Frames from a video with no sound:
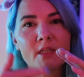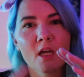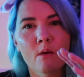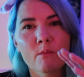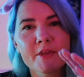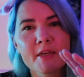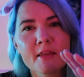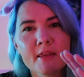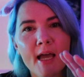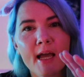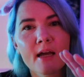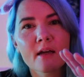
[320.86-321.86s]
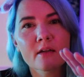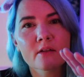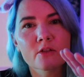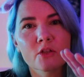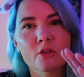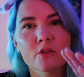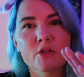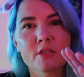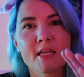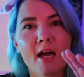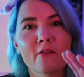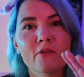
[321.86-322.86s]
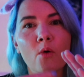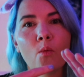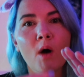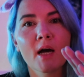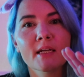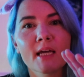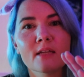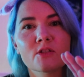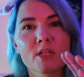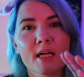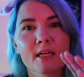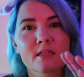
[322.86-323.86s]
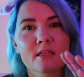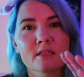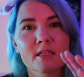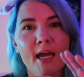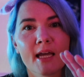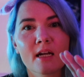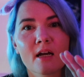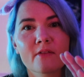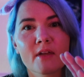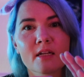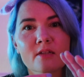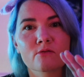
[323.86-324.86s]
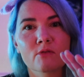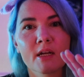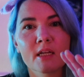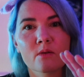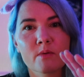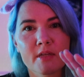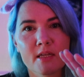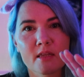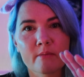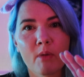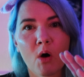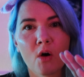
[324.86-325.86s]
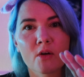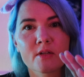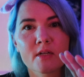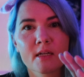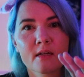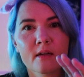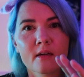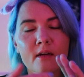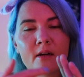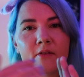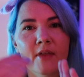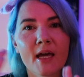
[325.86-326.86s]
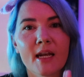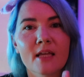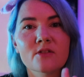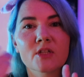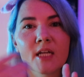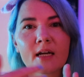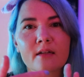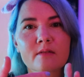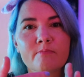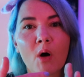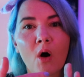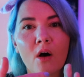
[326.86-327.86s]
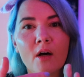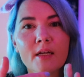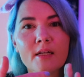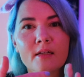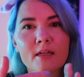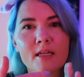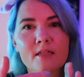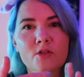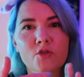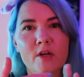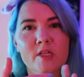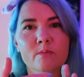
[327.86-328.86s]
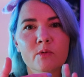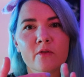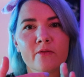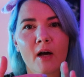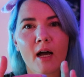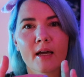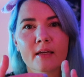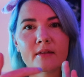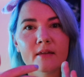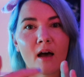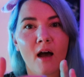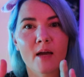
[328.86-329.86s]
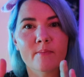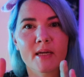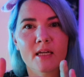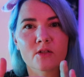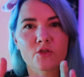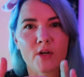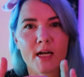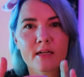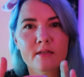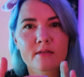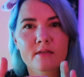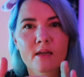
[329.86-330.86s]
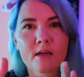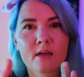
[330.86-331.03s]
And within there, you could just have one Nginx container that is running within the pod. That Nginx pod is addressable via the IP address.